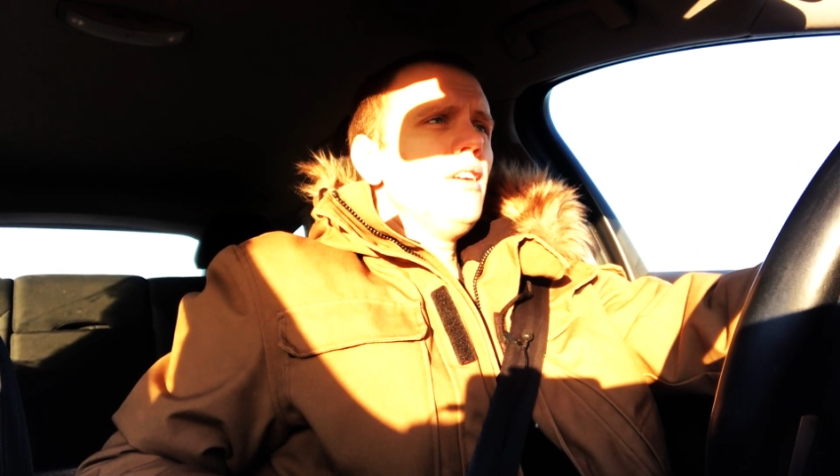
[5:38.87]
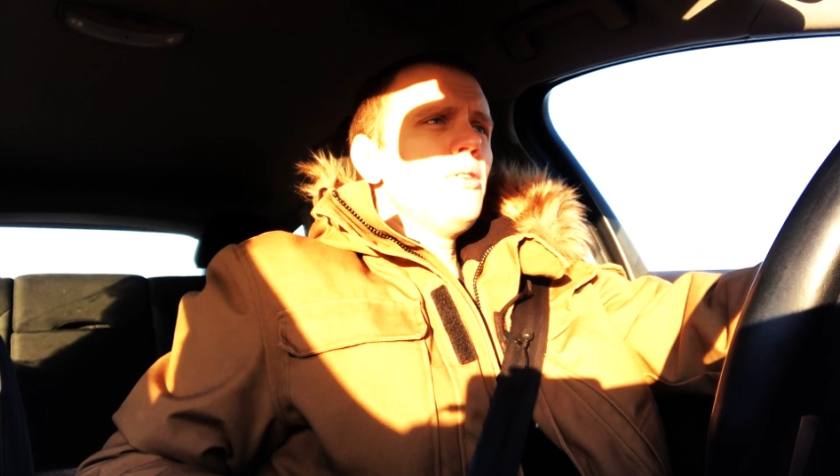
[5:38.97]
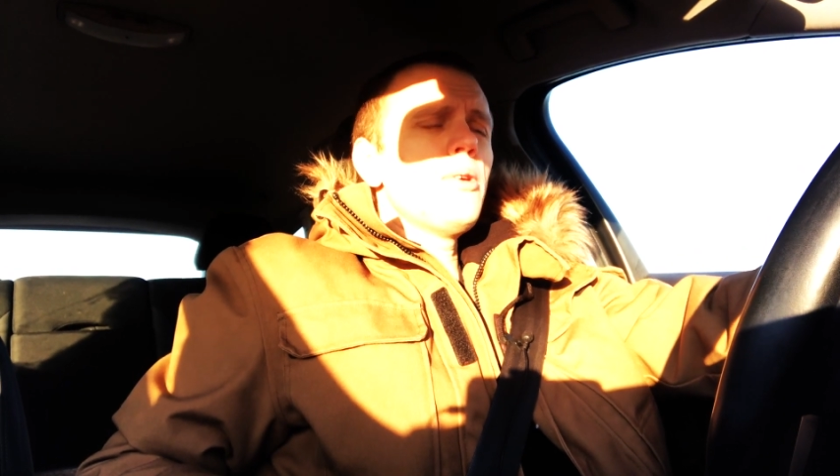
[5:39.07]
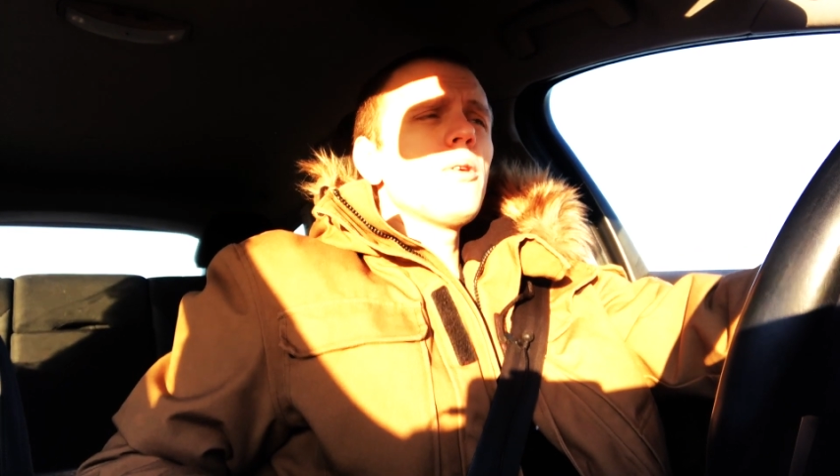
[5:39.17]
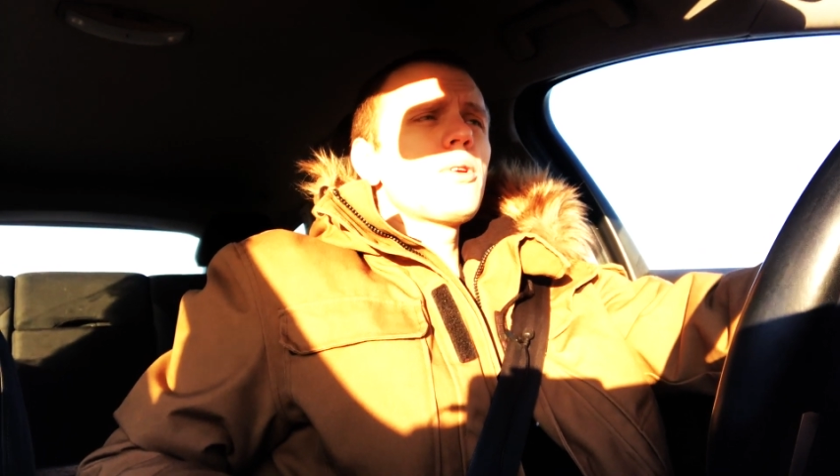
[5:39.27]

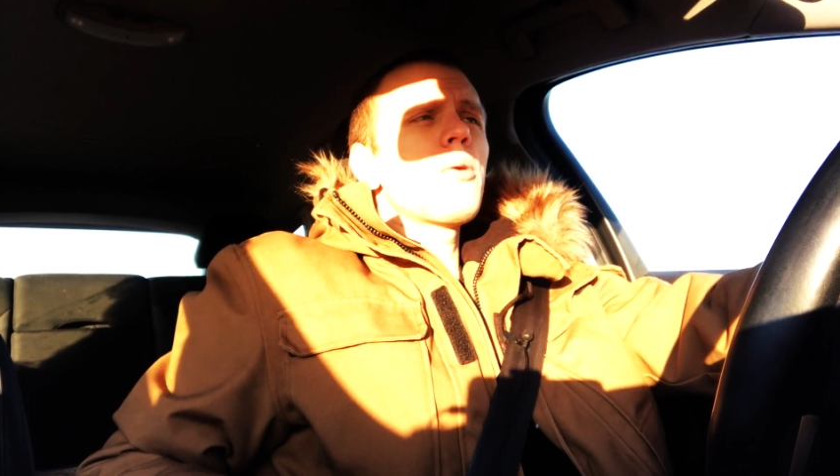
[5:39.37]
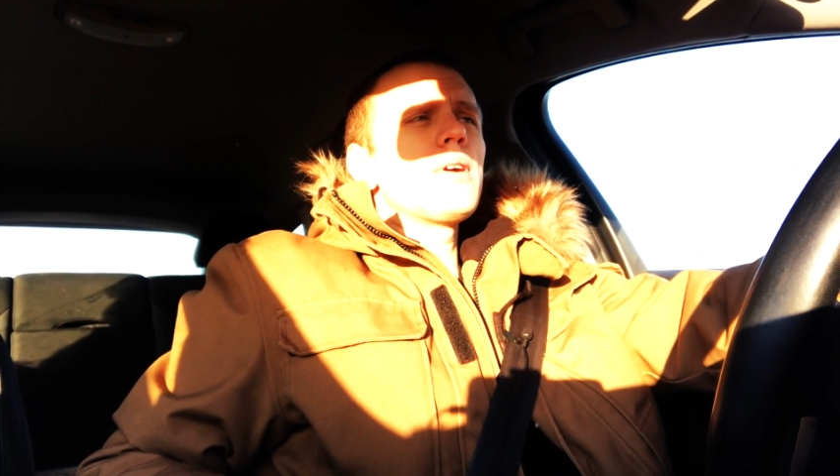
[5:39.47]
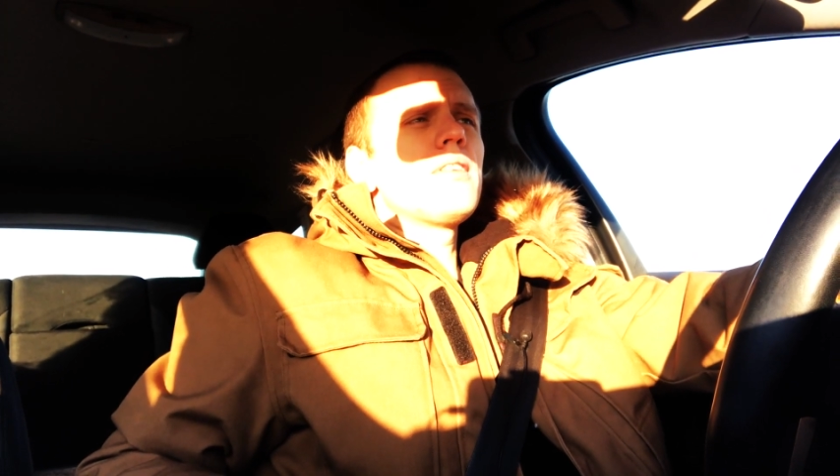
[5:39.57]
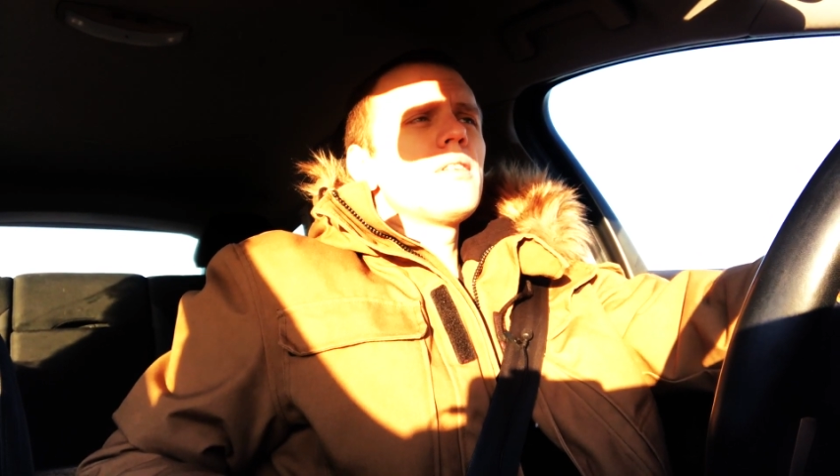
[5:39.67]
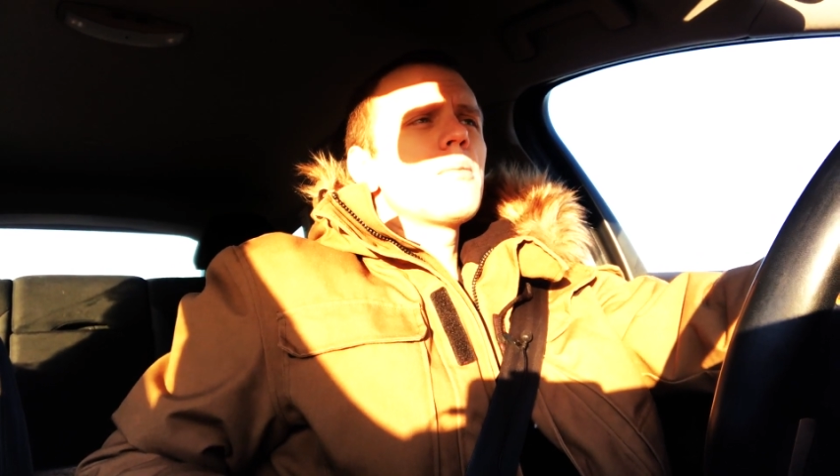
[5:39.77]
you don't know
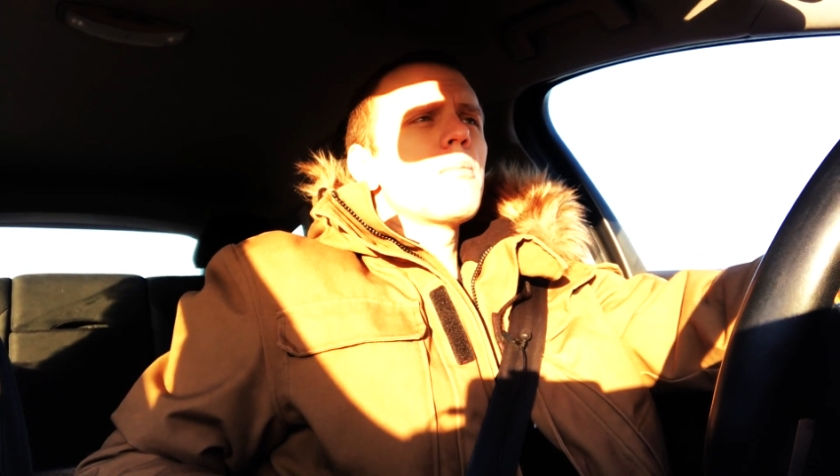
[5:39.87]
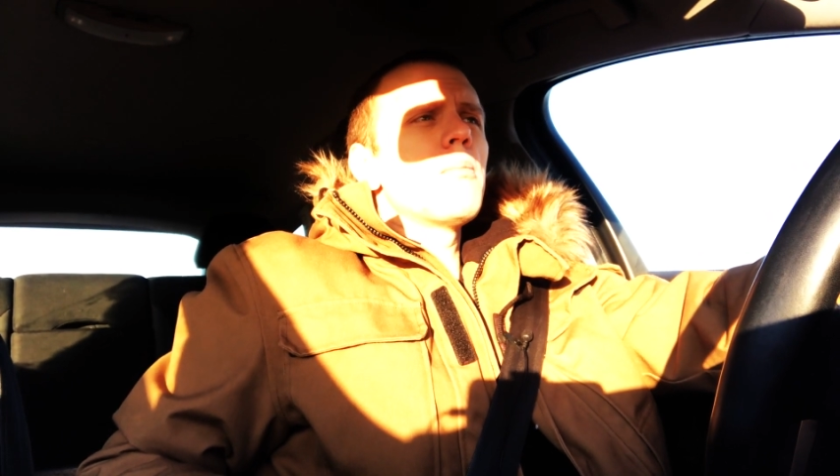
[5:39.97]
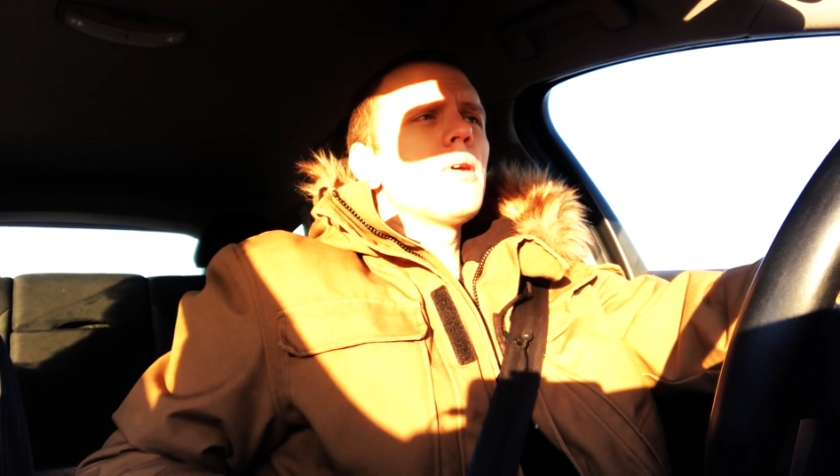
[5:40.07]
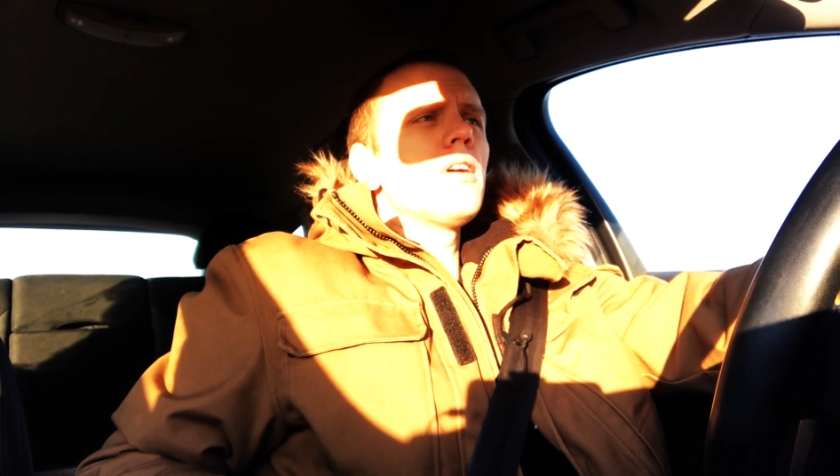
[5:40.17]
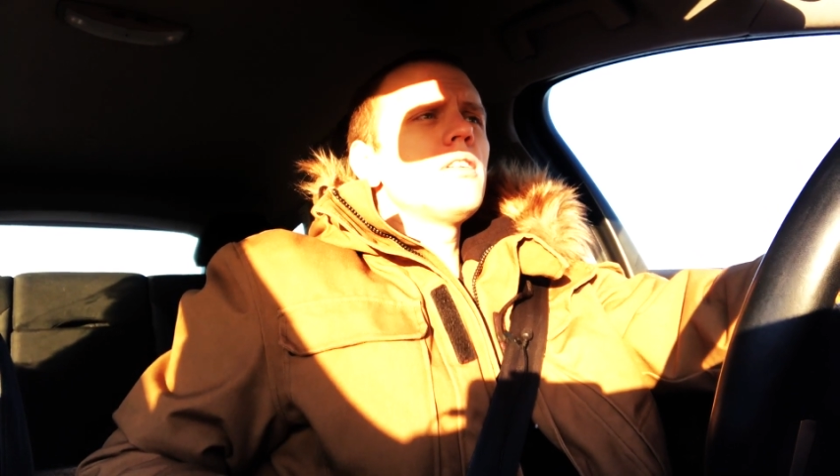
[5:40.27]
it,
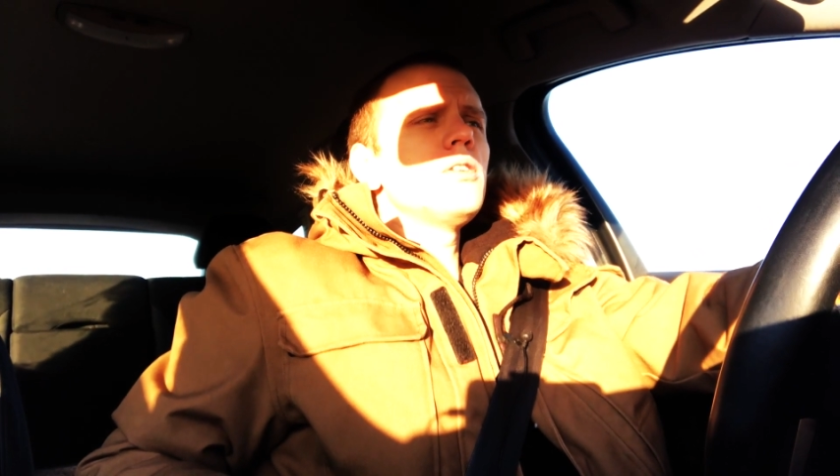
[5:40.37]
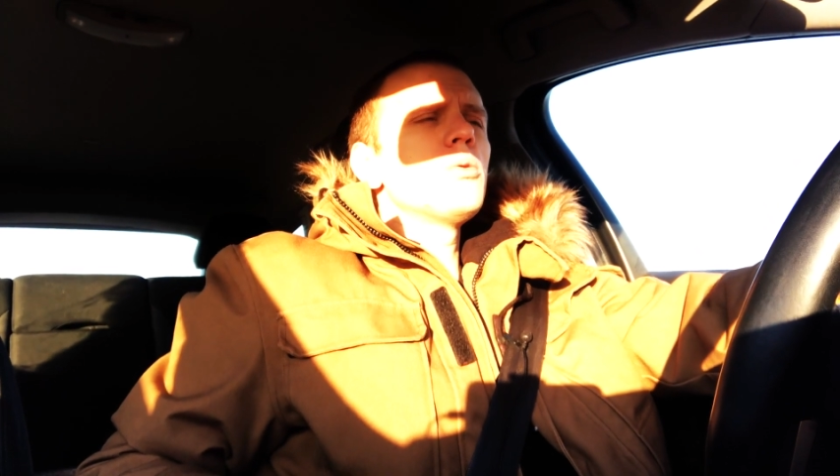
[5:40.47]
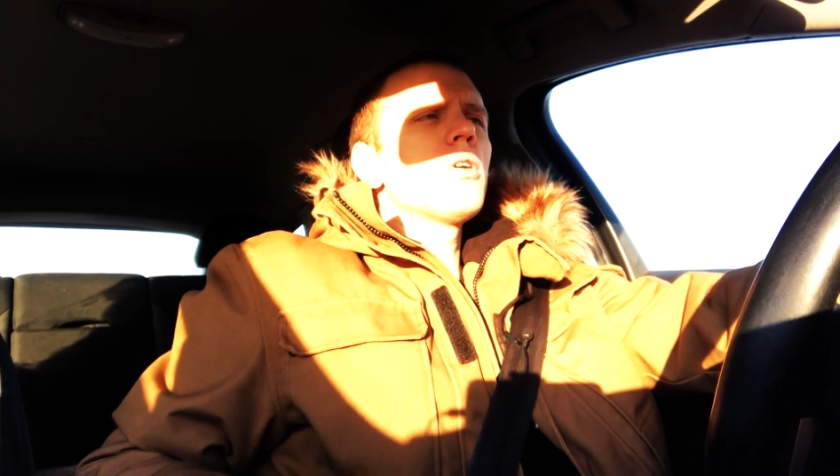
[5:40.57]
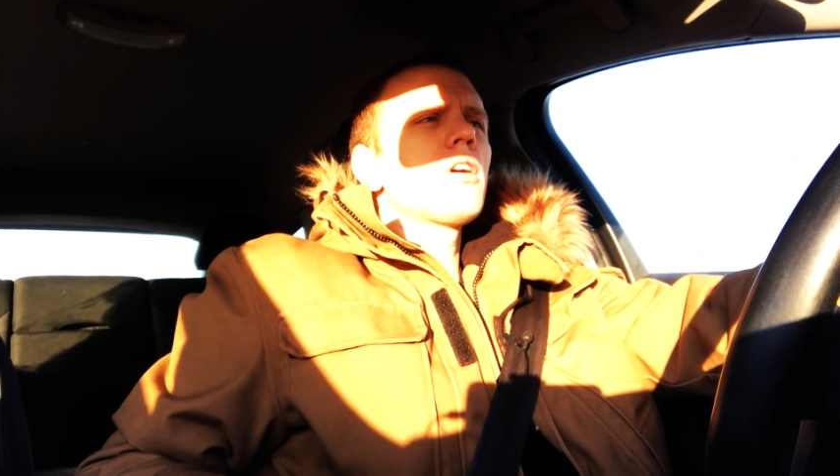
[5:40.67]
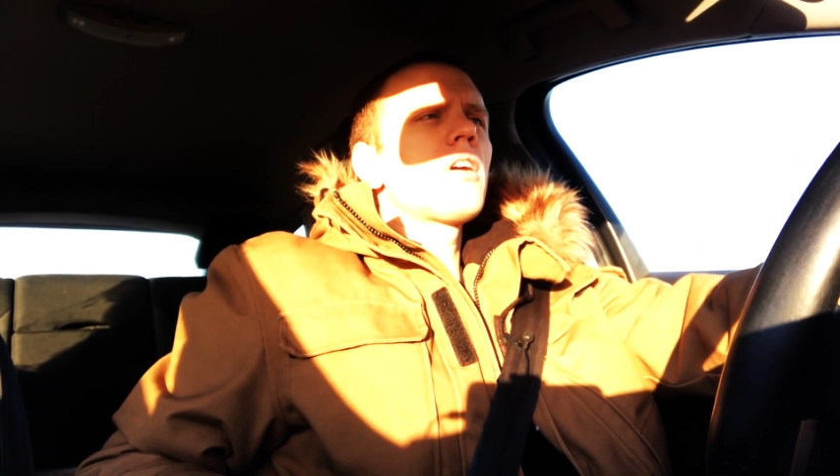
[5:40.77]
but
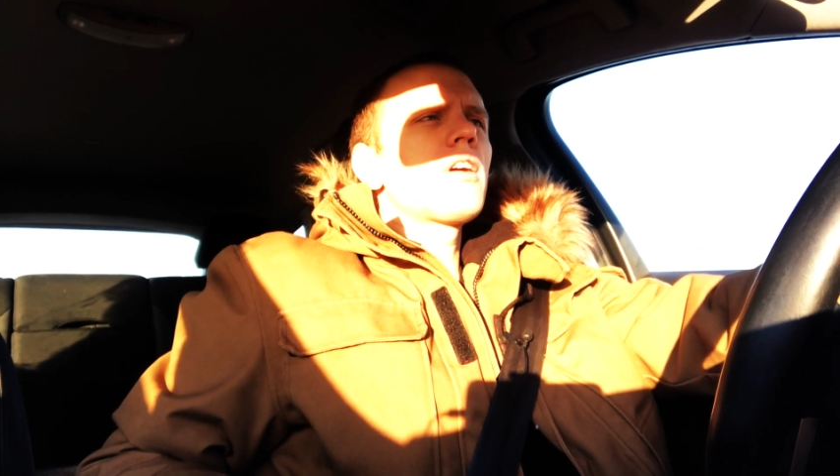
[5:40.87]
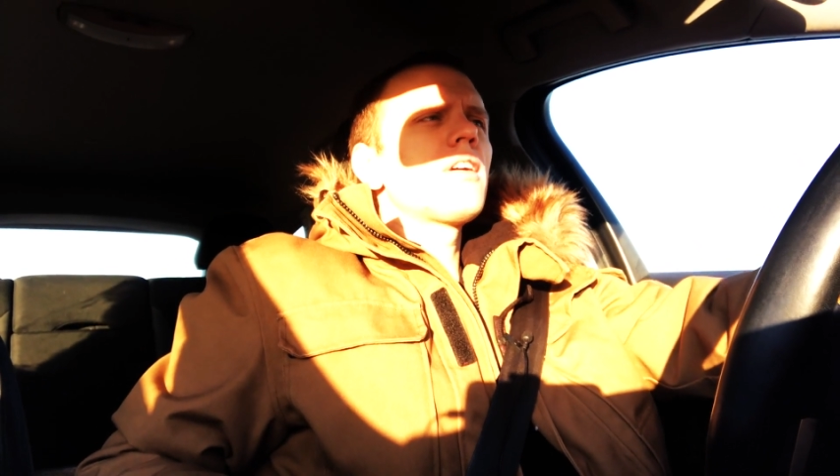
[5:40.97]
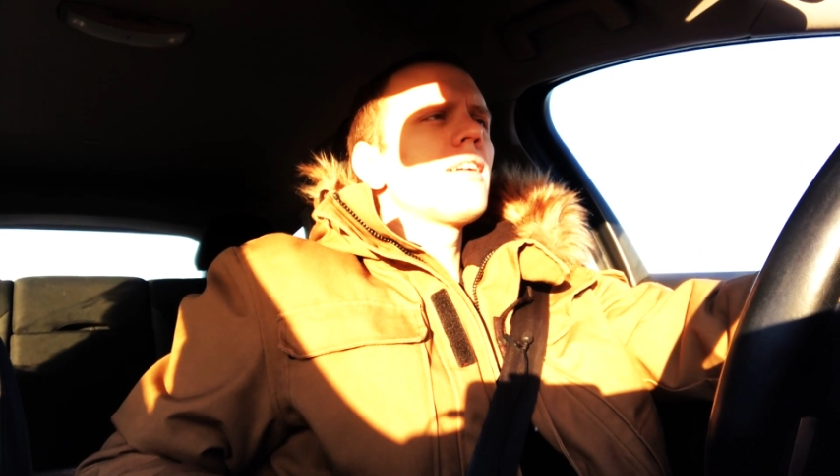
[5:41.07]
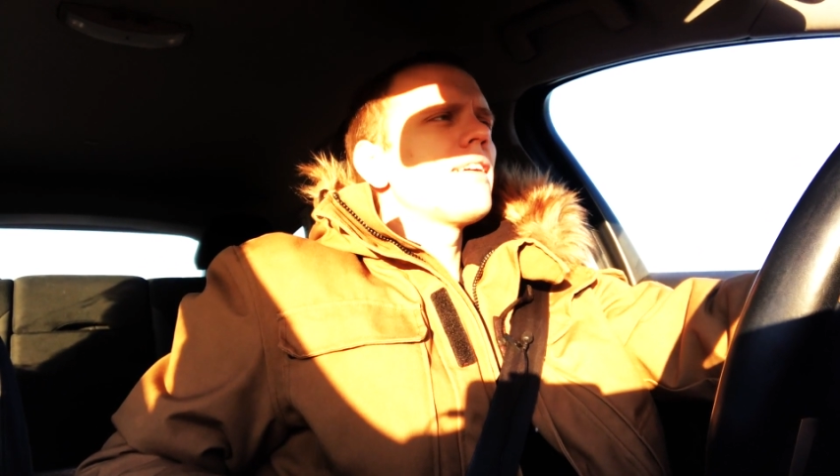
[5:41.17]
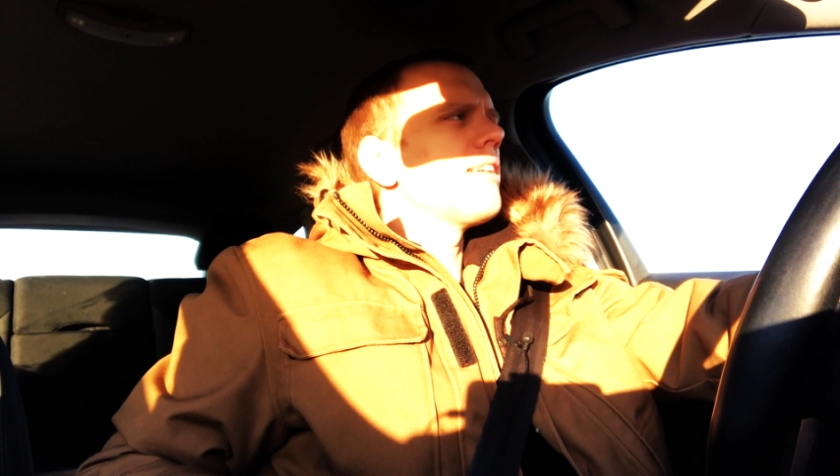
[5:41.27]
you are